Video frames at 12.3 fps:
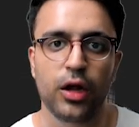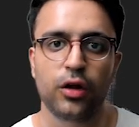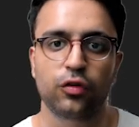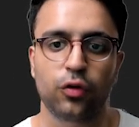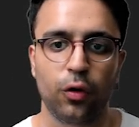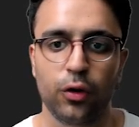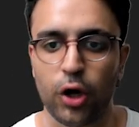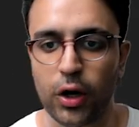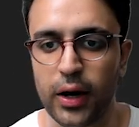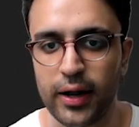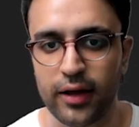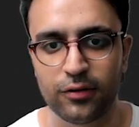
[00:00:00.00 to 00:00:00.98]
So
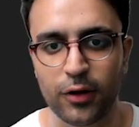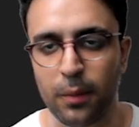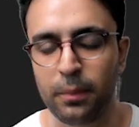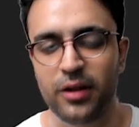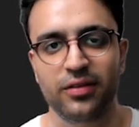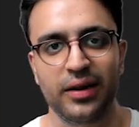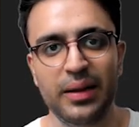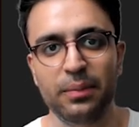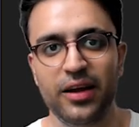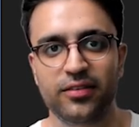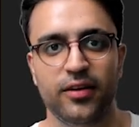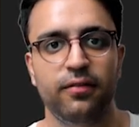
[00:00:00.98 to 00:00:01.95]
Docker Desktop basically
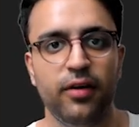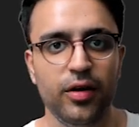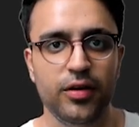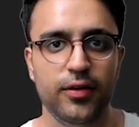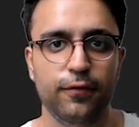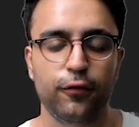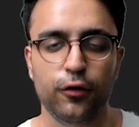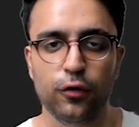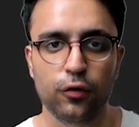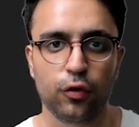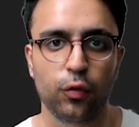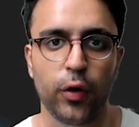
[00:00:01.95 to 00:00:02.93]
makes it very easy for
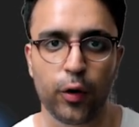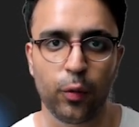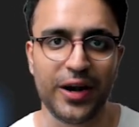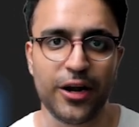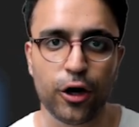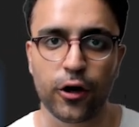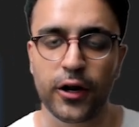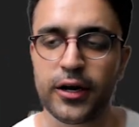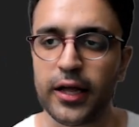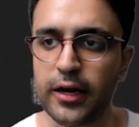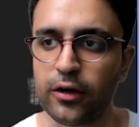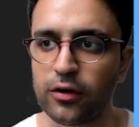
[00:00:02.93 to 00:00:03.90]
you to work with Docker
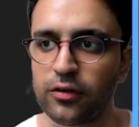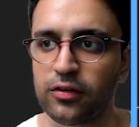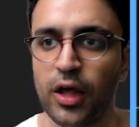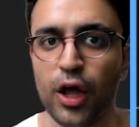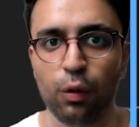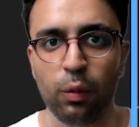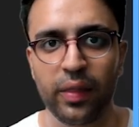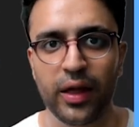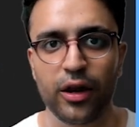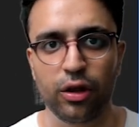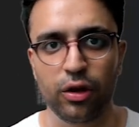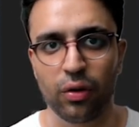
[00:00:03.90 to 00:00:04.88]
containers
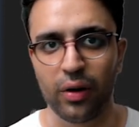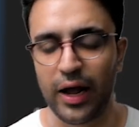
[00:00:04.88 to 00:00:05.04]
within your